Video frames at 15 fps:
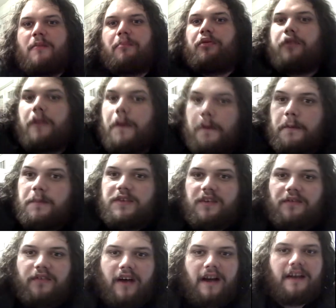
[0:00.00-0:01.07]
plumes
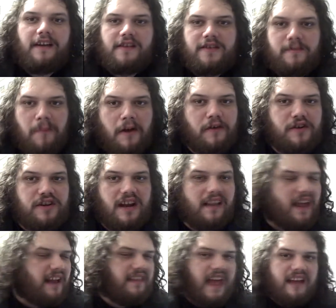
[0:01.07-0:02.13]
of fucking smoke, shit
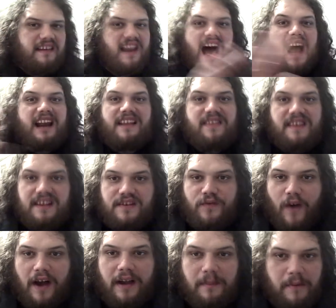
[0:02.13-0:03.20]
like that. Not in this
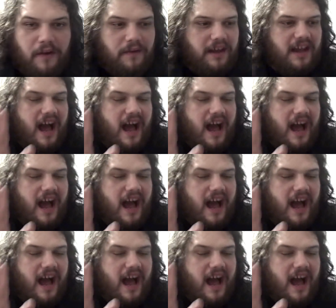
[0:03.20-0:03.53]
fucking movie.